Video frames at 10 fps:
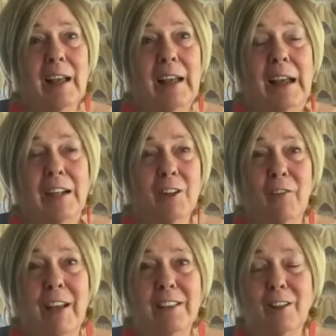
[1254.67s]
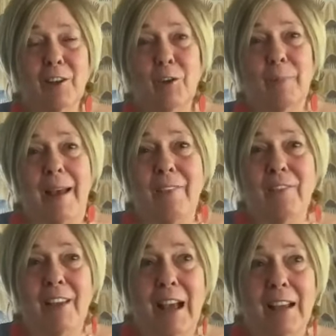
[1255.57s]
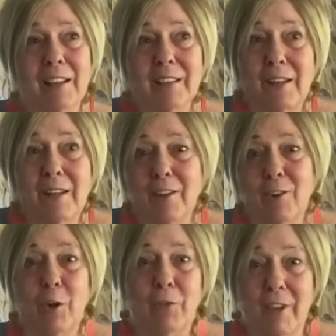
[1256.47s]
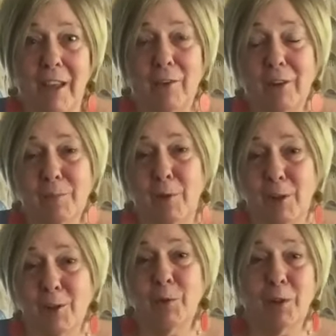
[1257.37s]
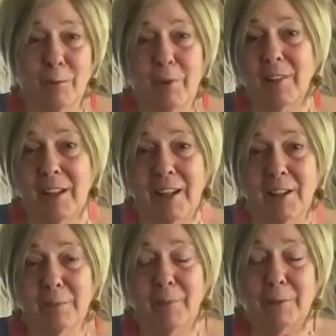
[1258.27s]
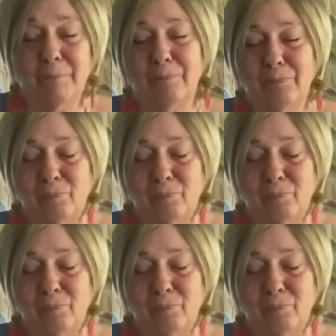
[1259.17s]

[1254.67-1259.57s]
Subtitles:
and I don't know if that's a good or bad thing, because I don't know what the other experience would have been like. But